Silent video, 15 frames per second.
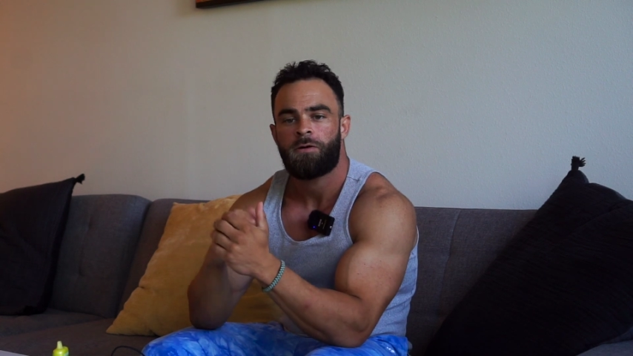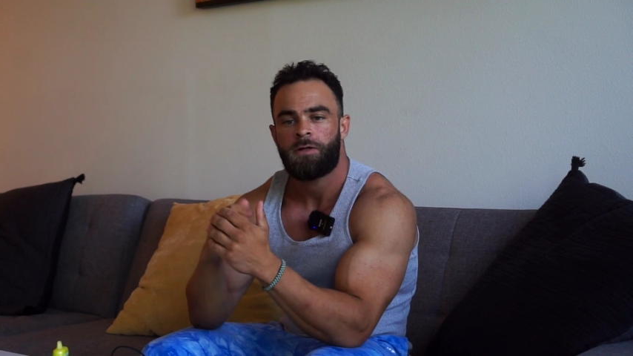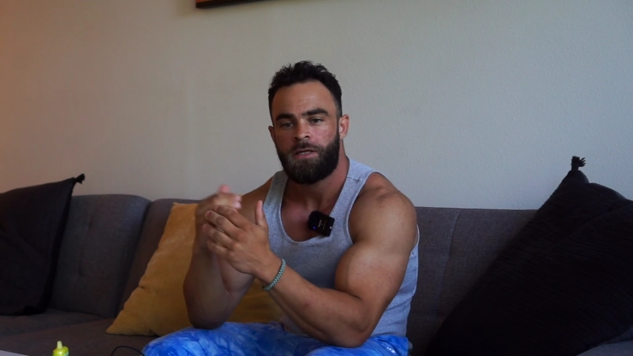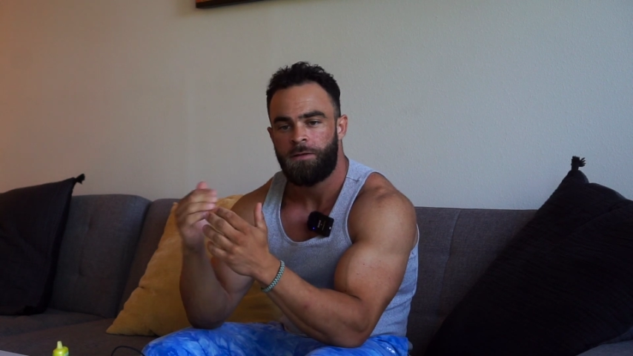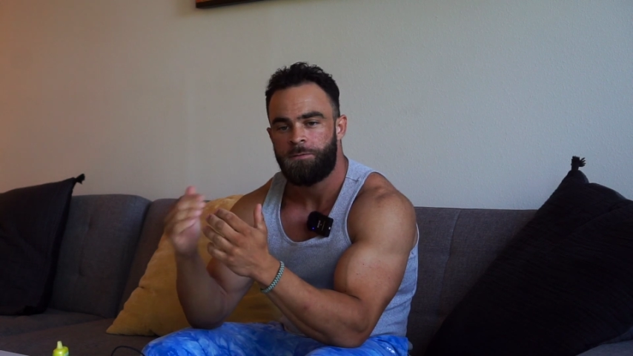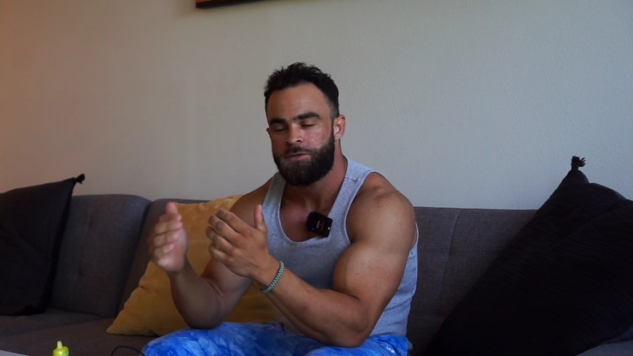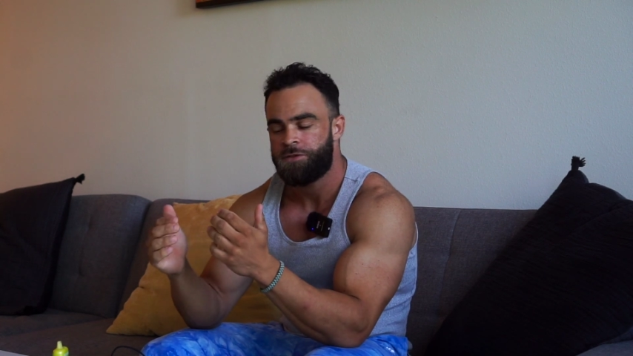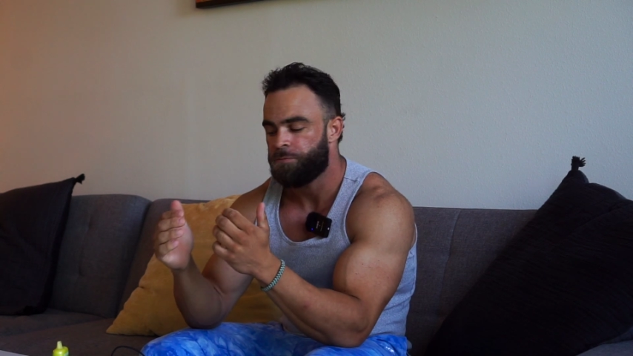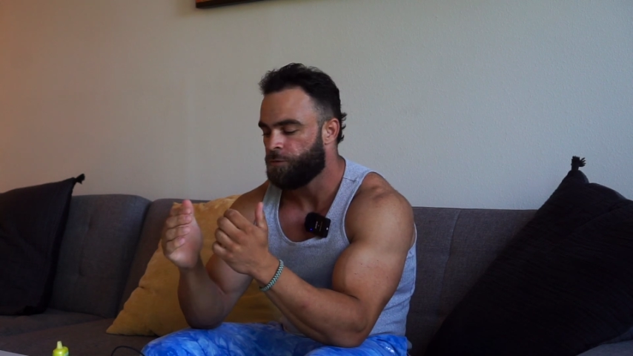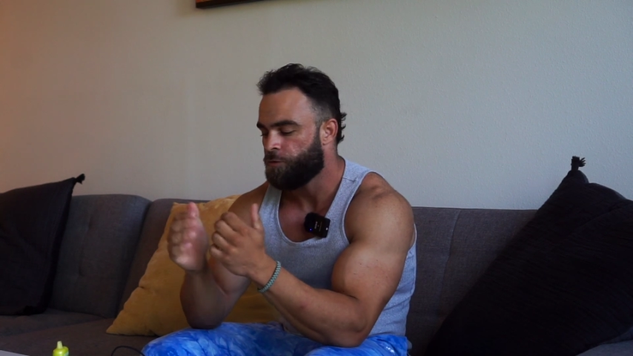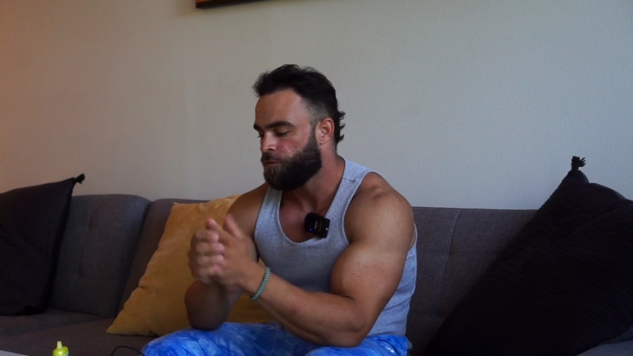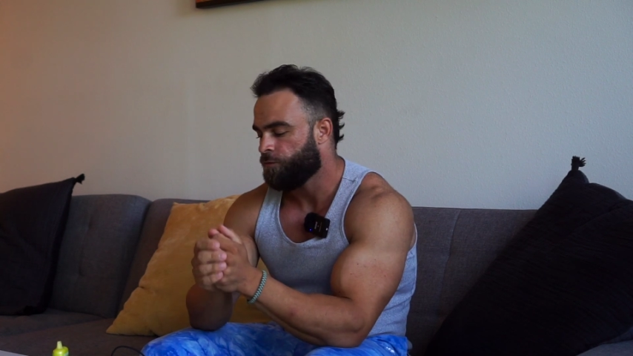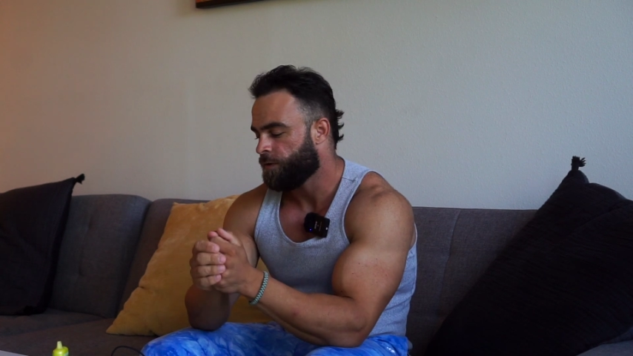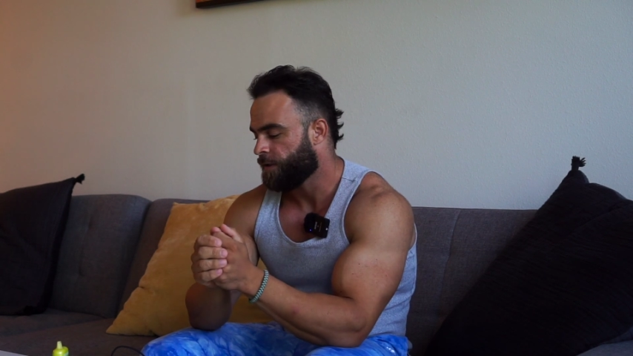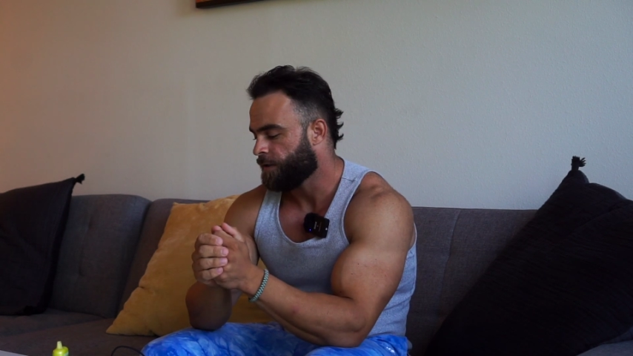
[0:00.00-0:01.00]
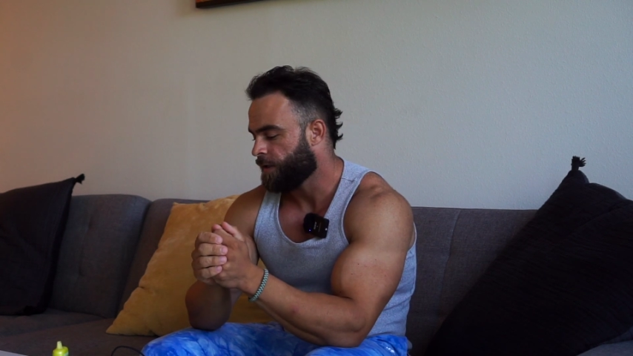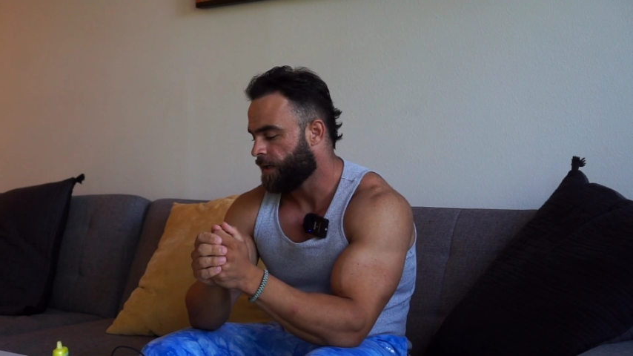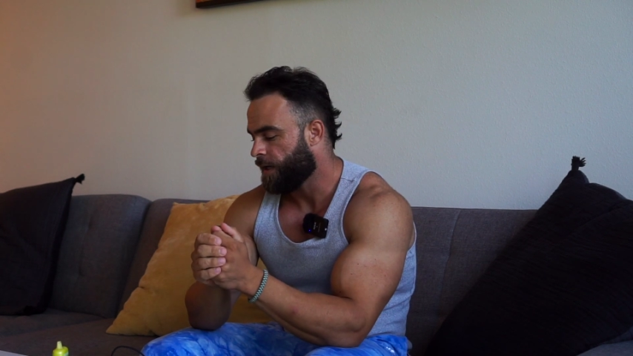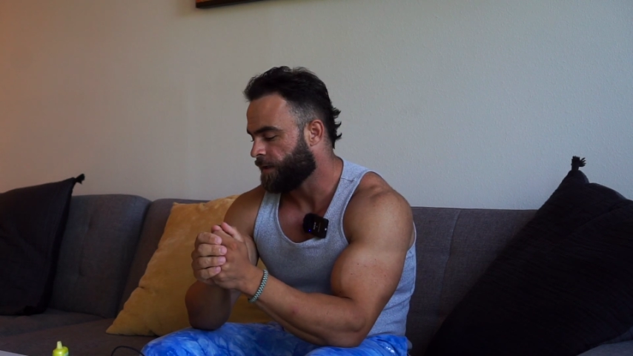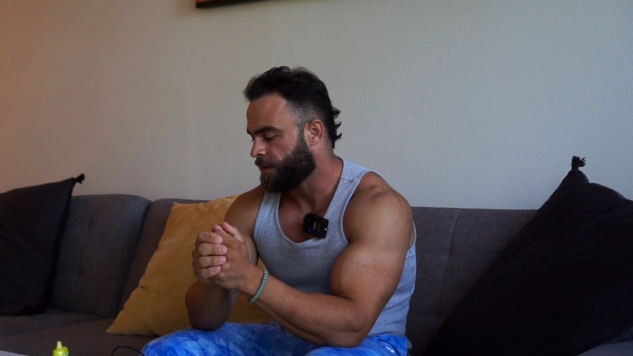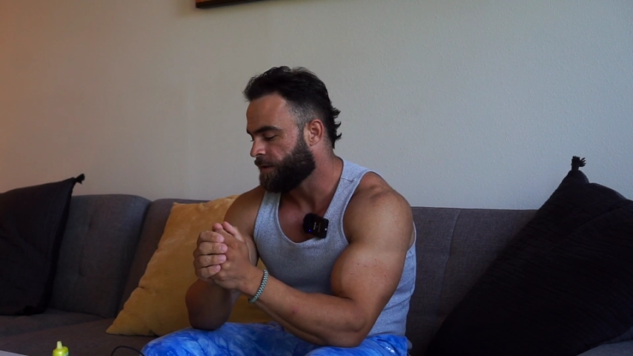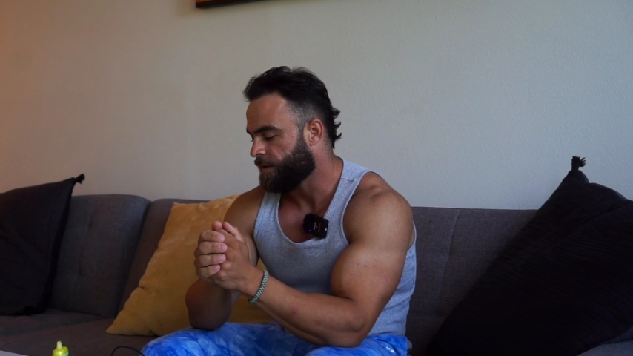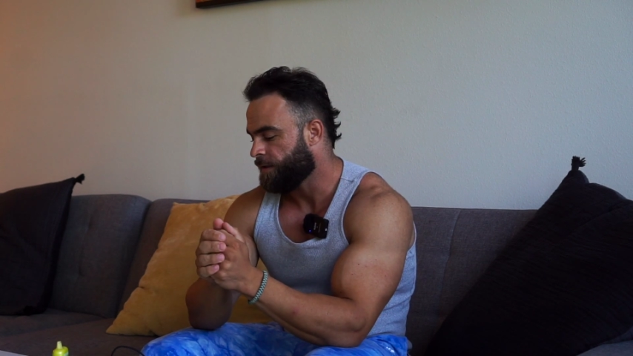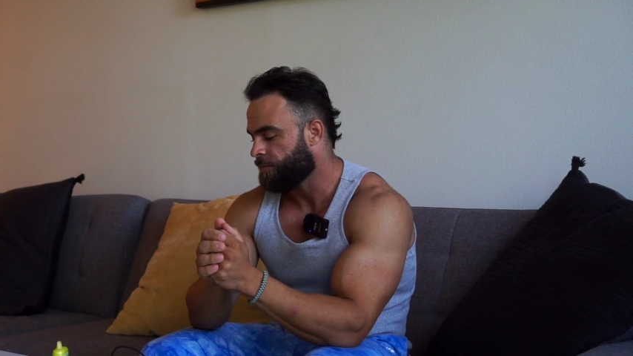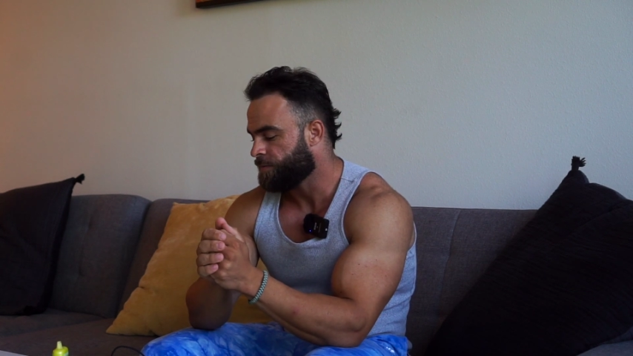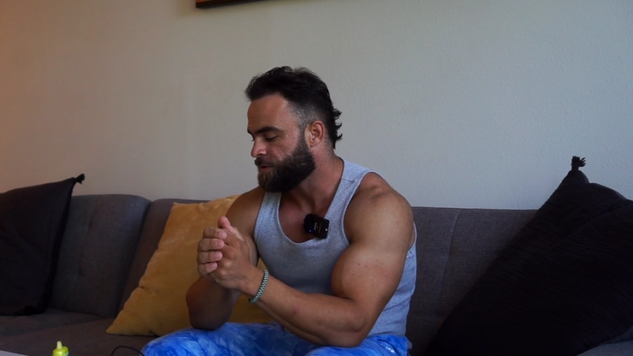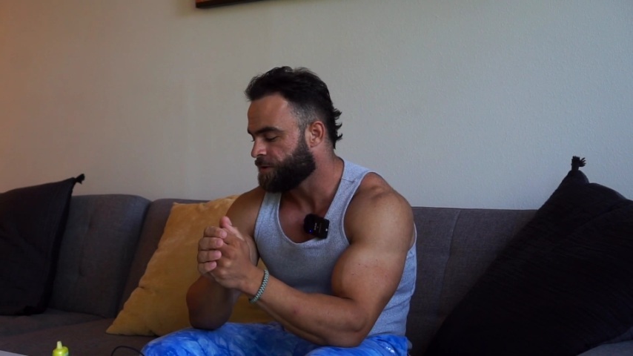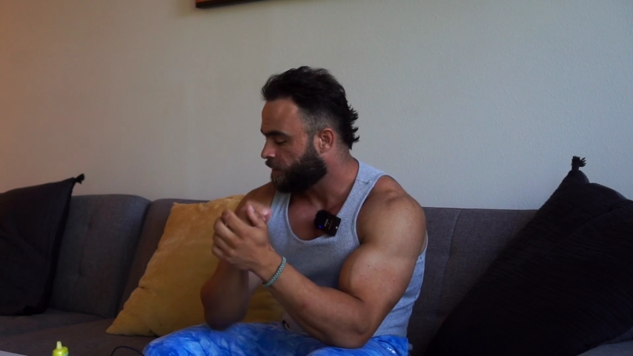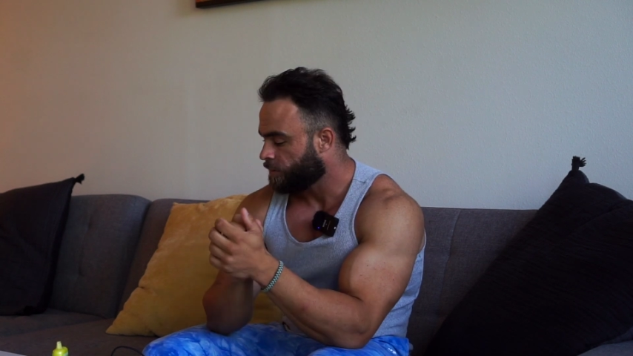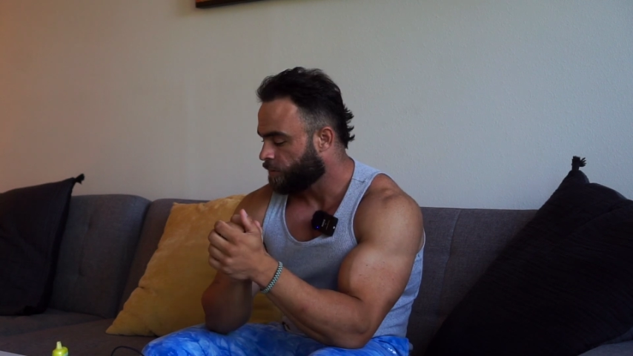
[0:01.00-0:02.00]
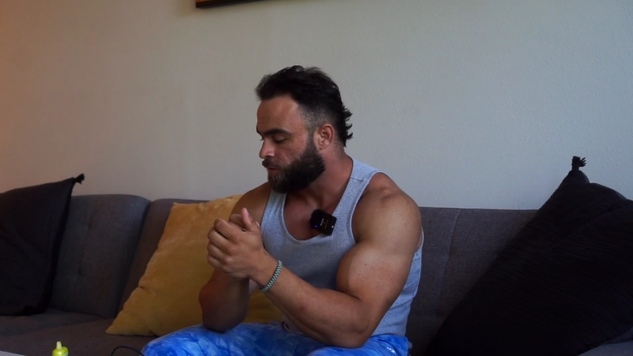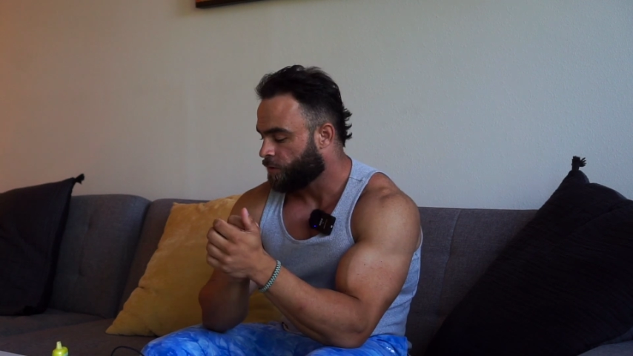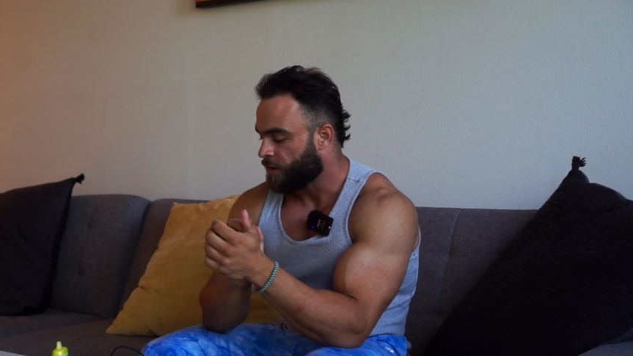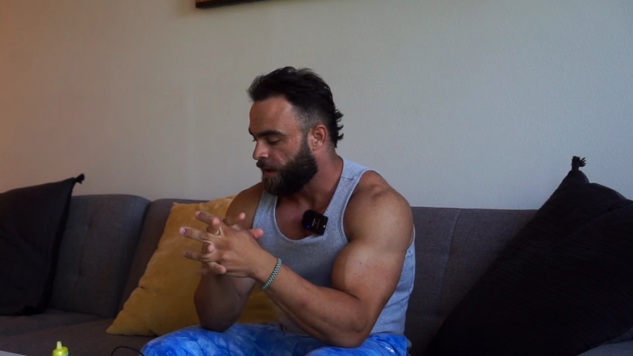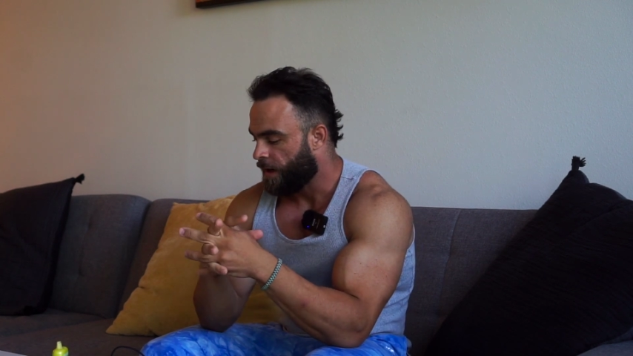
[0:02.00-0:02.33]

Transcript: keeps you moving and keeps your caloric